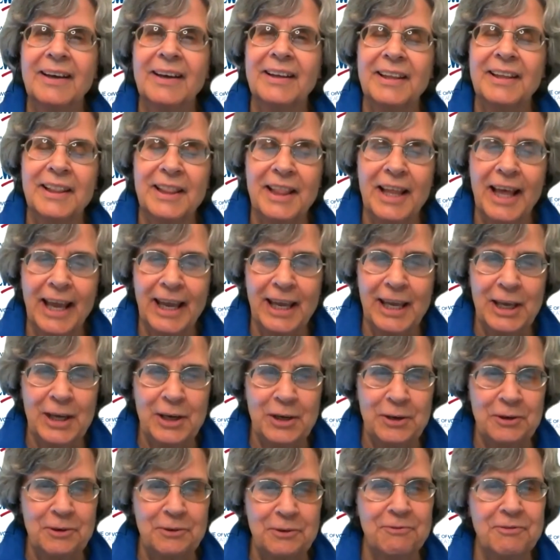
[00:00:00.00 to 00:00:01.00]
Thank
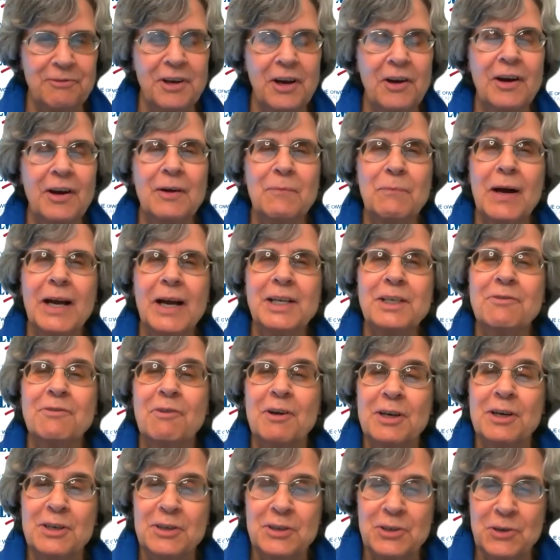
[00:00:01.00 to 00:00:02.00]
you very much
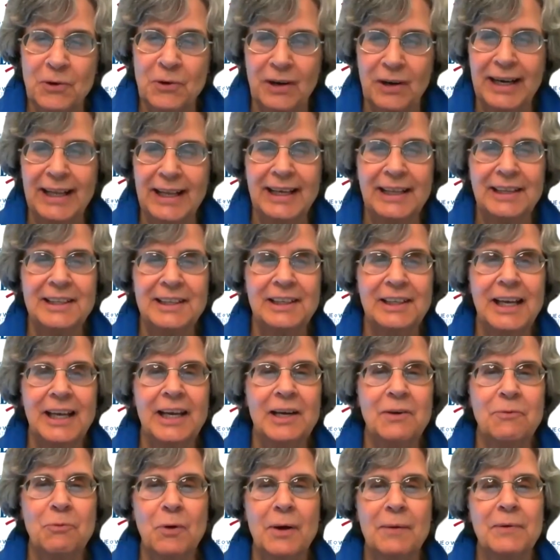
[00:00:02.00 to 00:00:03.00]
for joining the
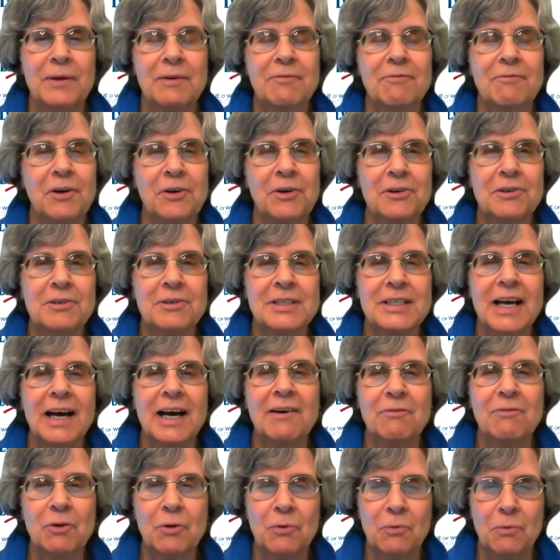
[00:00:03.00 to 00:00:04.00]
League of Women Voters
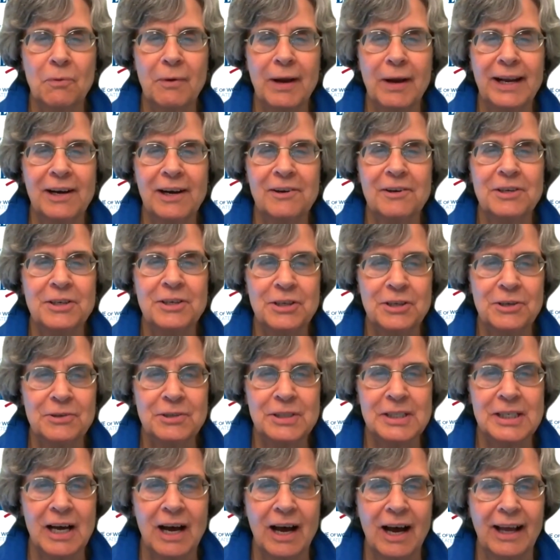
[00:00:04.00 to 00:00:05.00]
of Greater
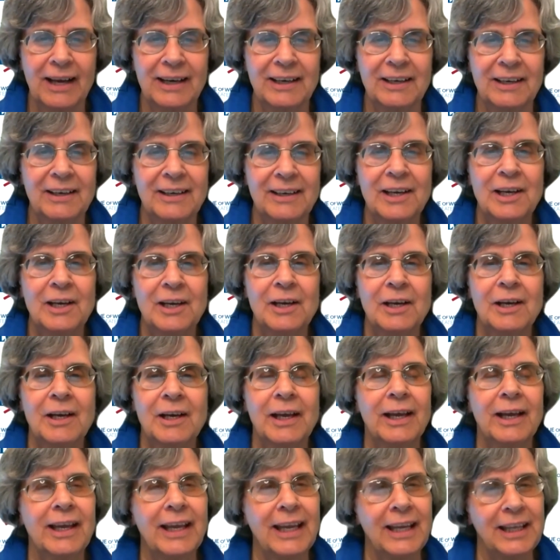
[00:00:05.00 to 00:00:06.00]
Tucson
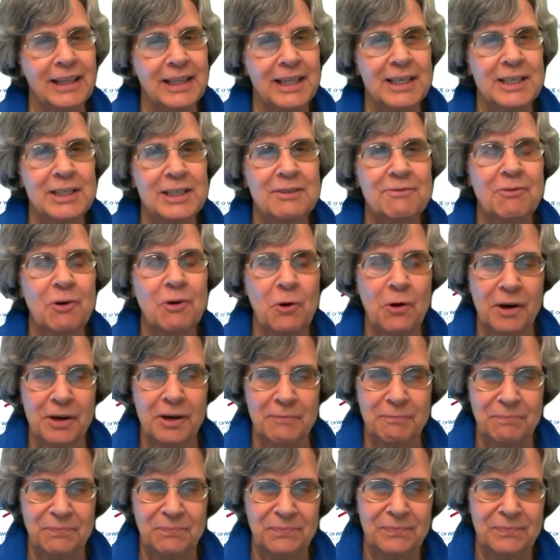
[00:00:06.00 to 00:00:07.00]
in this forum.